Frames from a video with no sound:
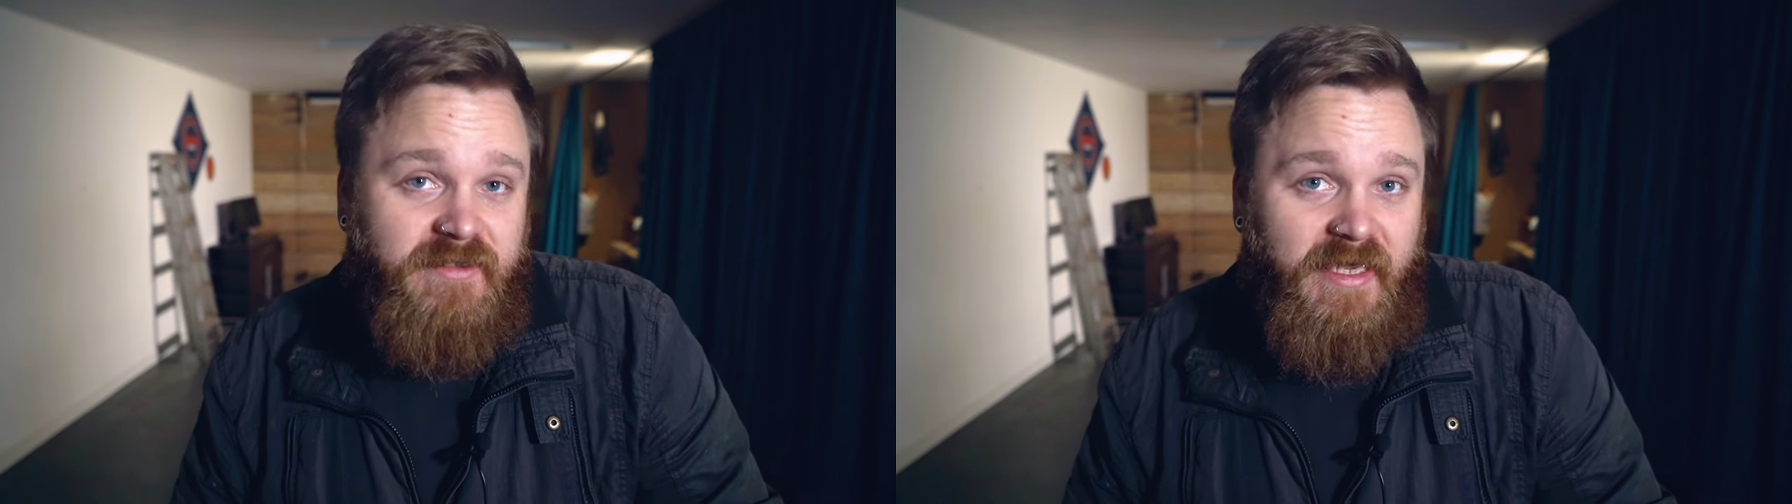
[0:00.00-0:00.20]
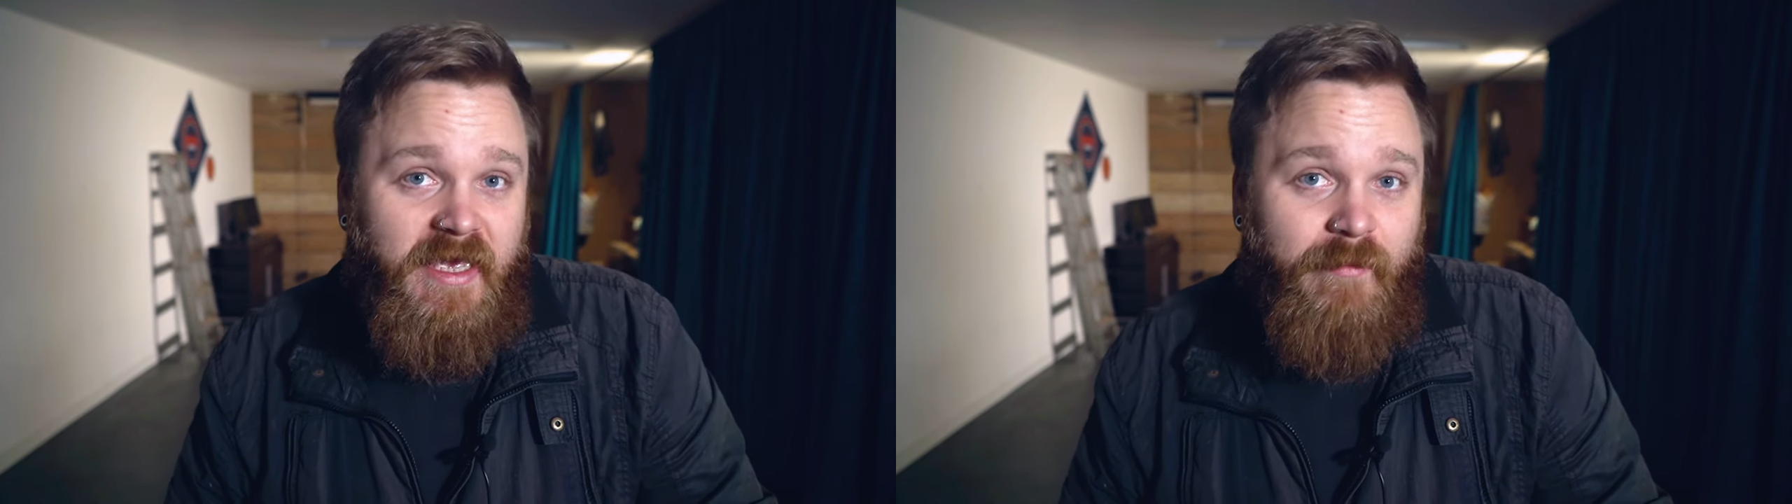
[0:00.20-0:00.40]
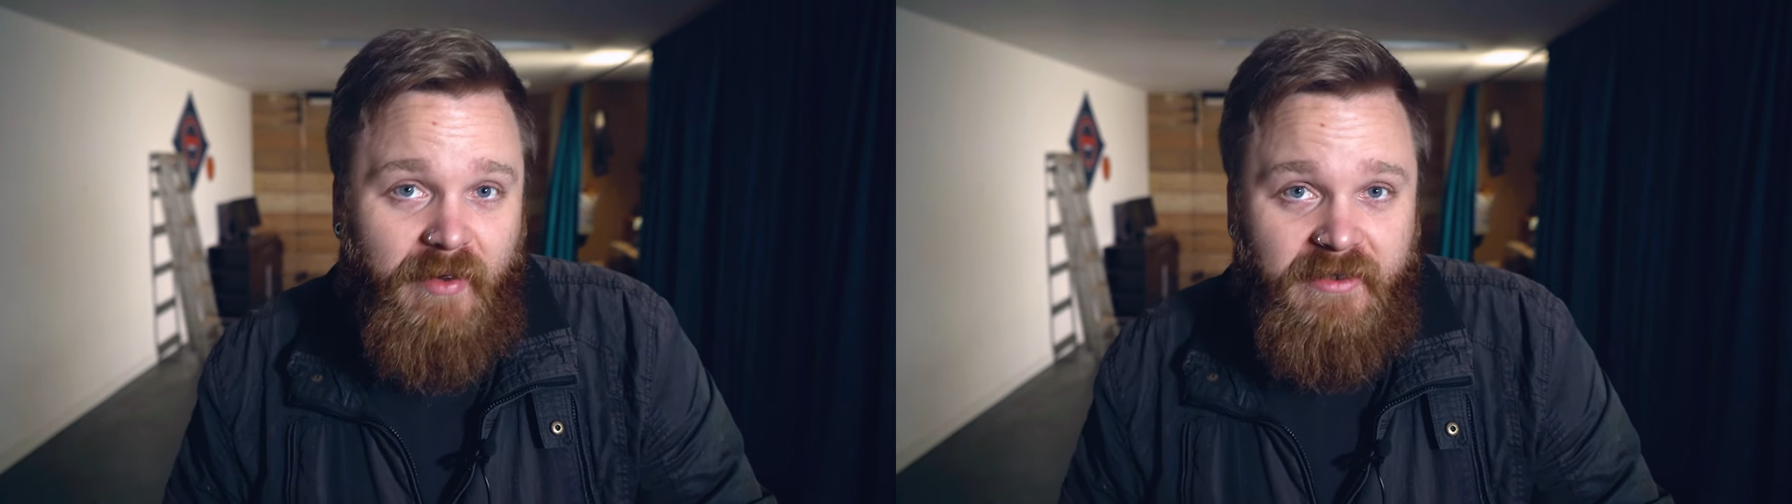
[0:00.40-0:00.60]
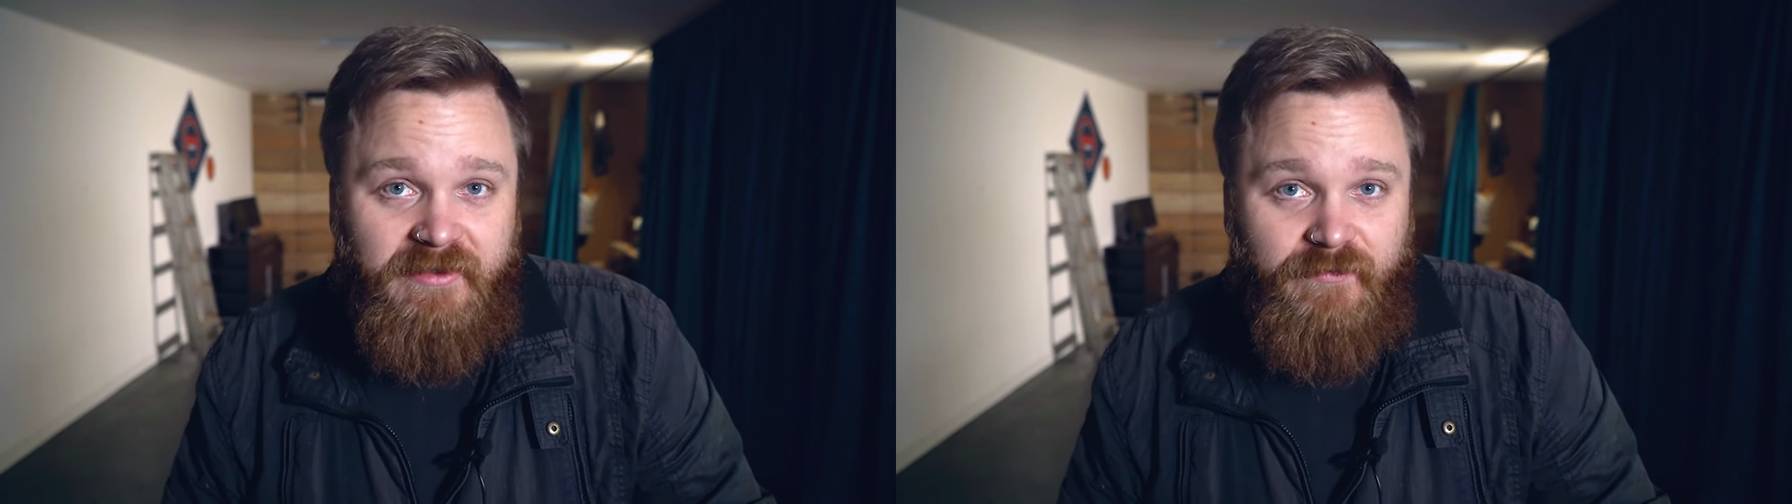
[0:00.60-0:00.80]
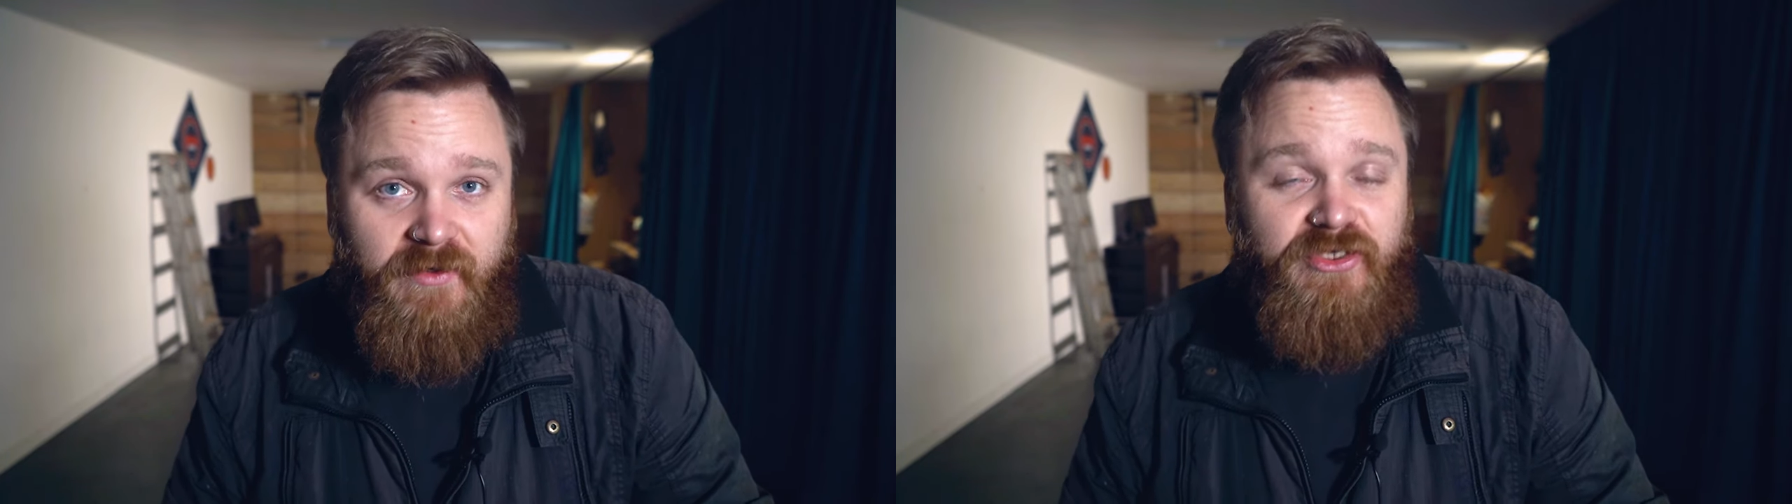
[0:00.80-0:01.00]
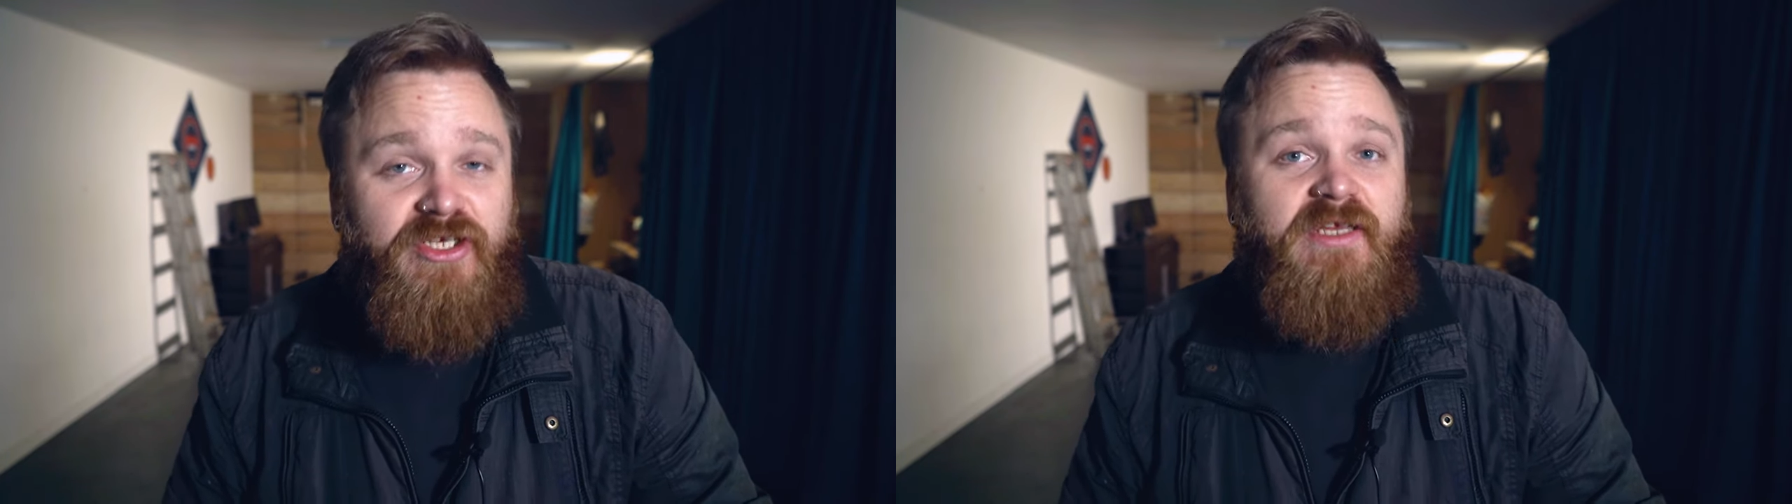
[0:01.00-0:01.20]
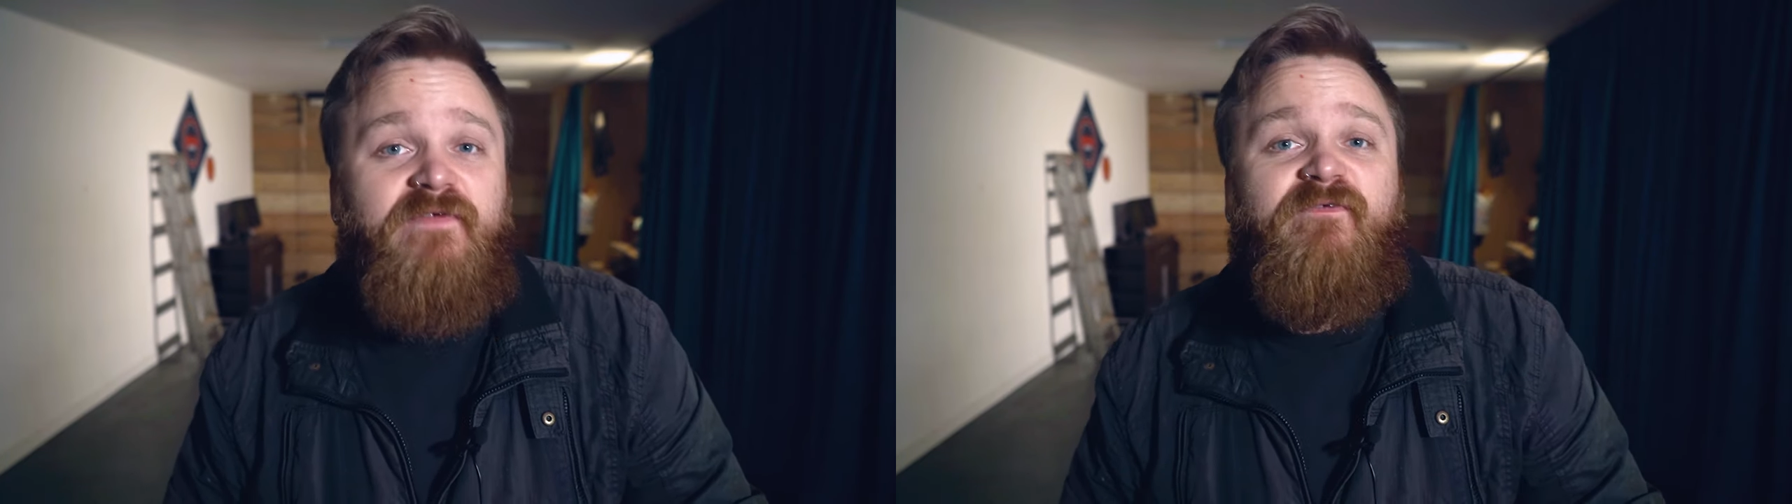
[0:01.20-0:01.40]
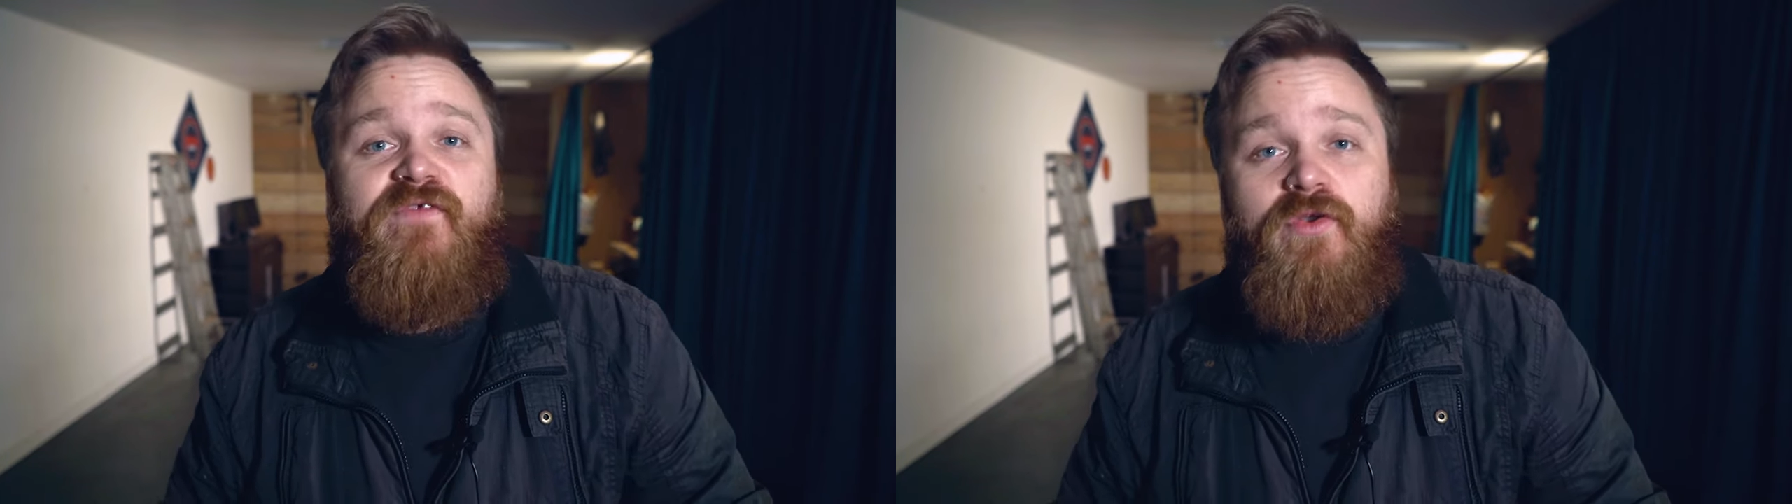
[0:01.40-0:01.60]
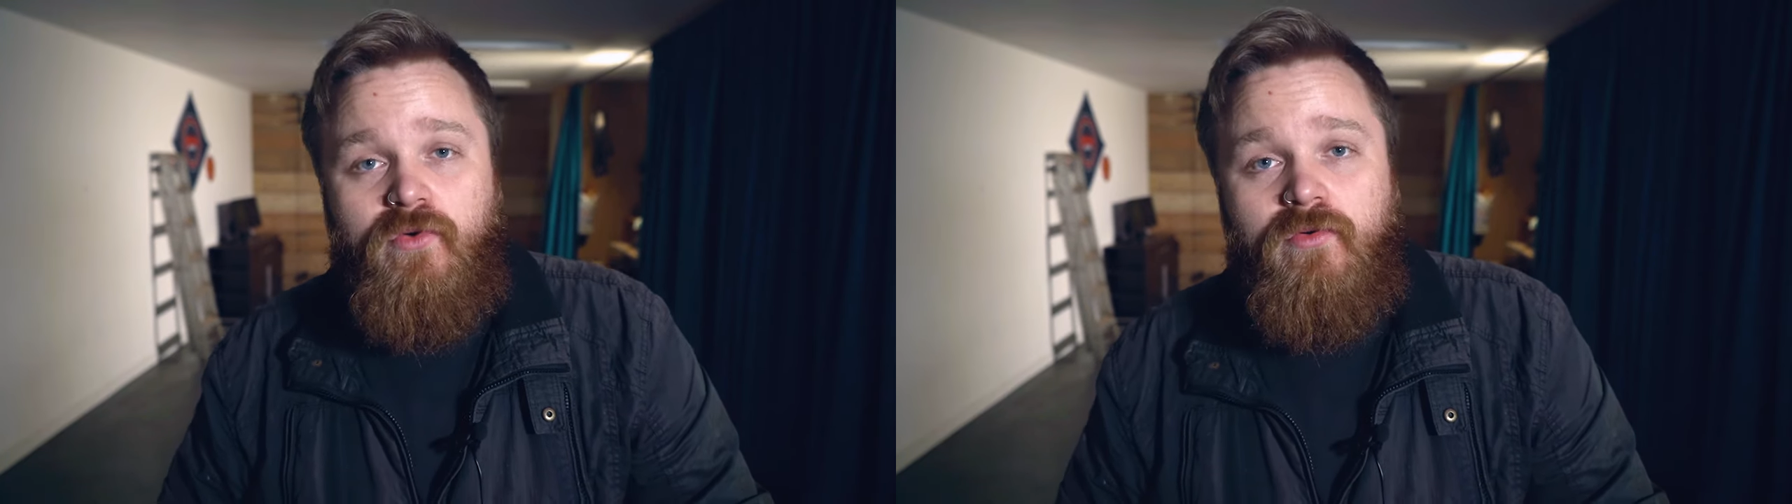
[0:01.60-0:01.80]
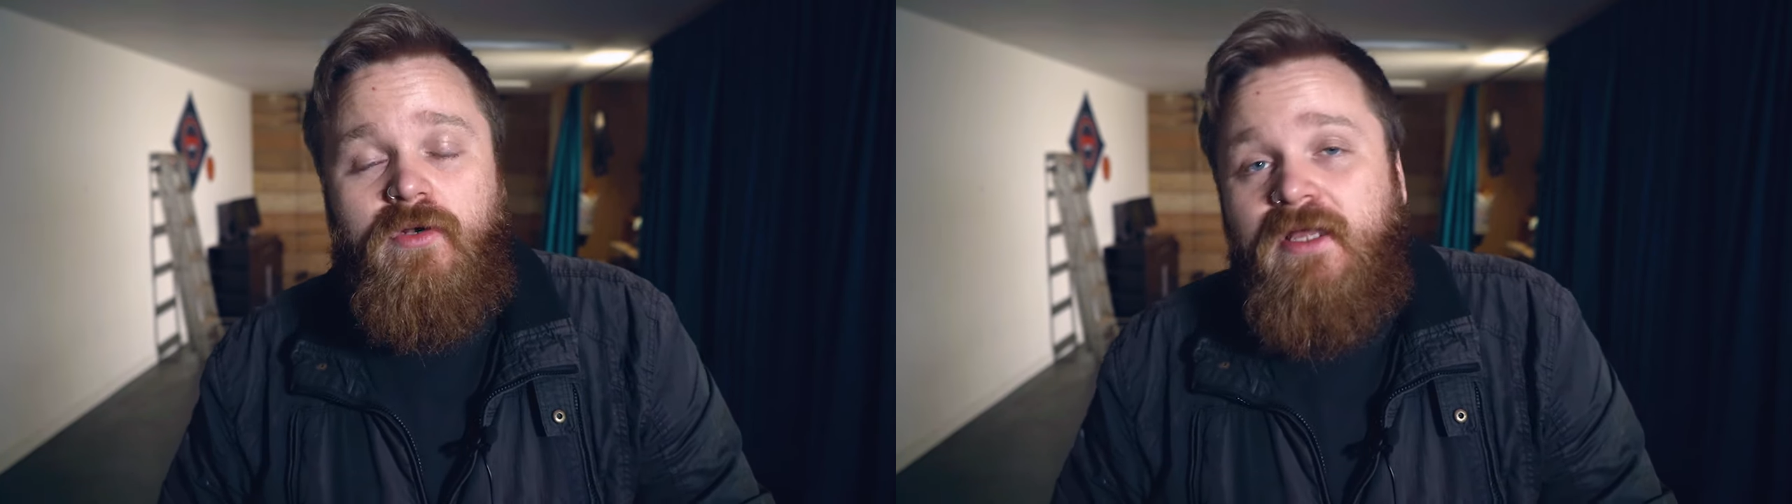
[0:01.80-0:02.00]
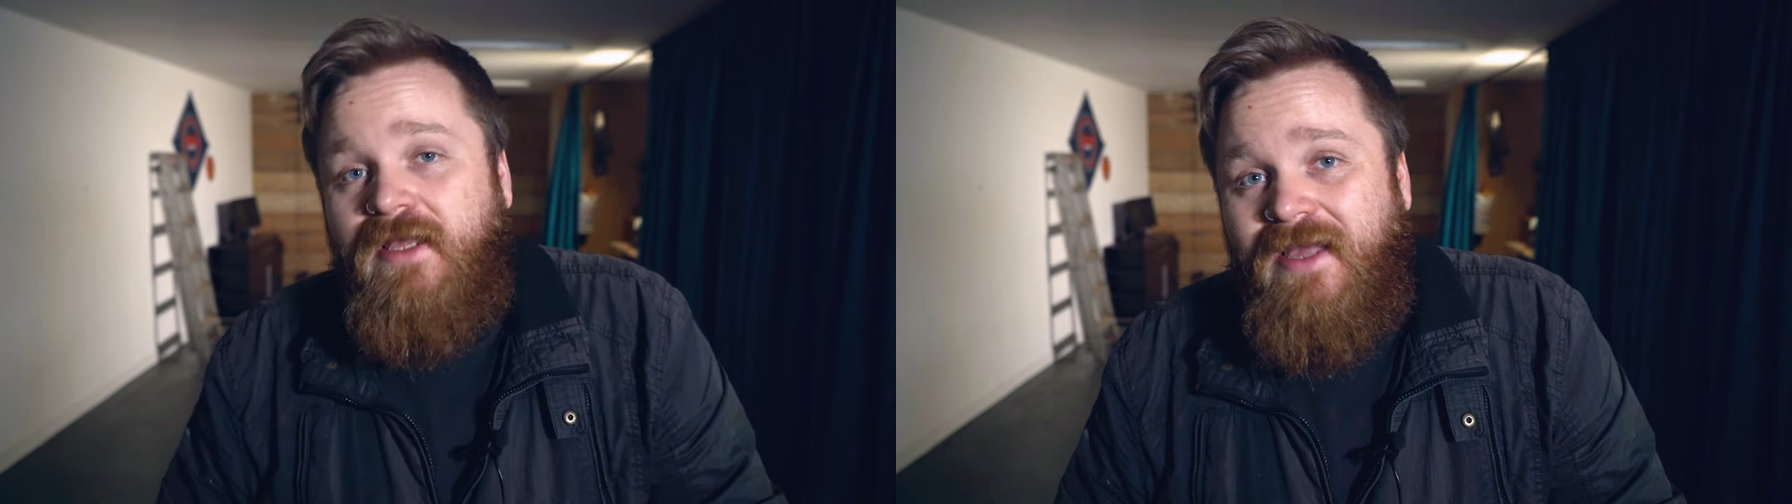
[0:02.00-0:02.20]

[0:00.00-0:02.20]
to get a bike to run. You need fuel,